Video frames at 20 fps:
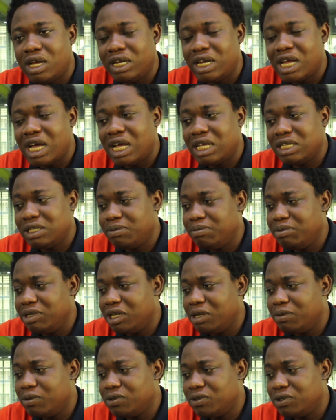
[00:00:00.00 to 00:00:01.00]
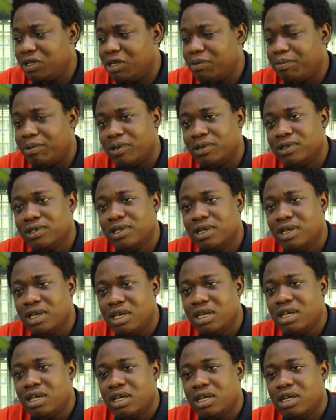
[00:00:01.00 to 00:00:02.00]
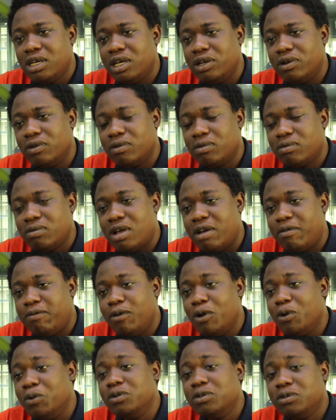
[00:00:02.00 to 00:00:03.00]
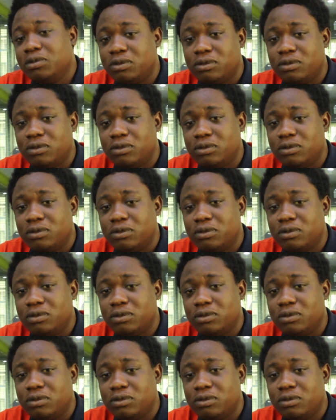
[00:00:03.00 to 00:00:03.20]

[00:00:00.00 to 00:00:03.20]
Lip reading: And that has been able to keep us, you know, afloat.